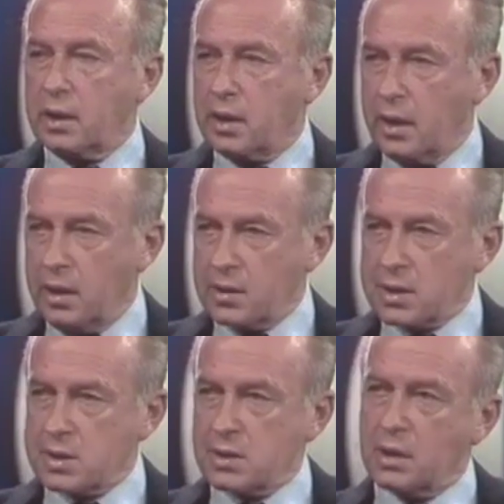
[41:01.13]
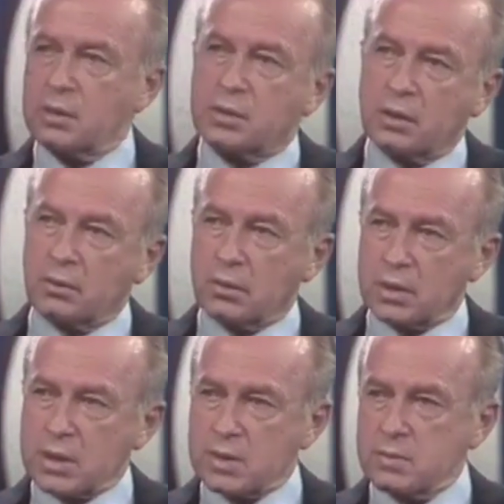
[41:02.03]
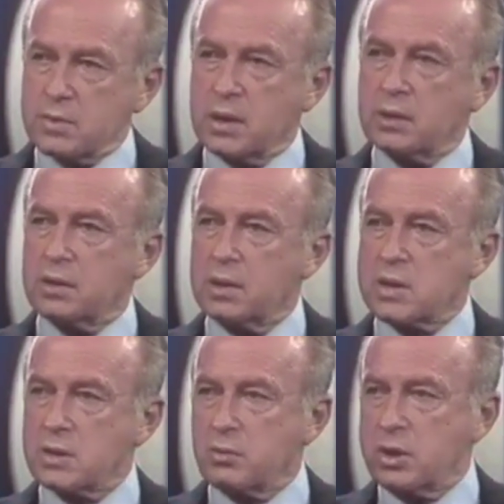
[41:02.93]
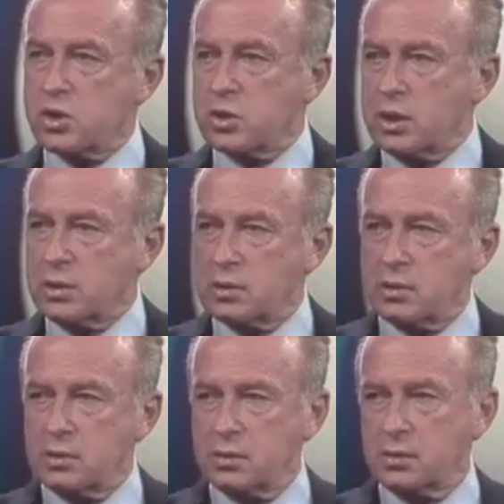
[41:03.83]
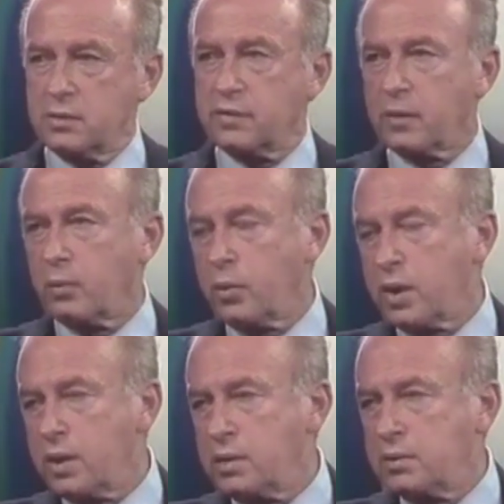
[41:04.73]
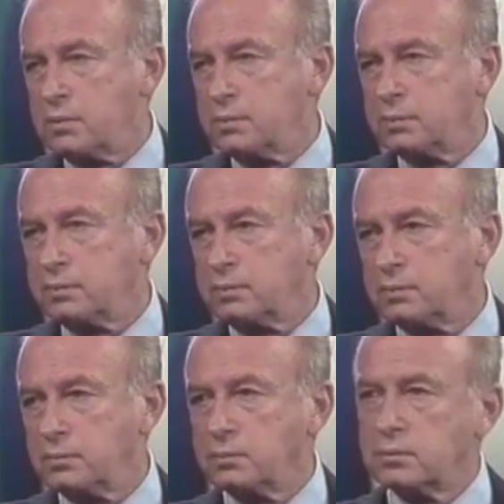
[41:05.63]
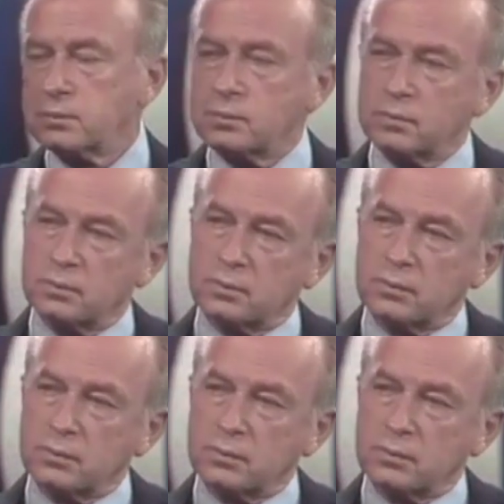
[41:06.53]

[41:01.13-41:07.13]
which is very limited, and against terrorism that is originated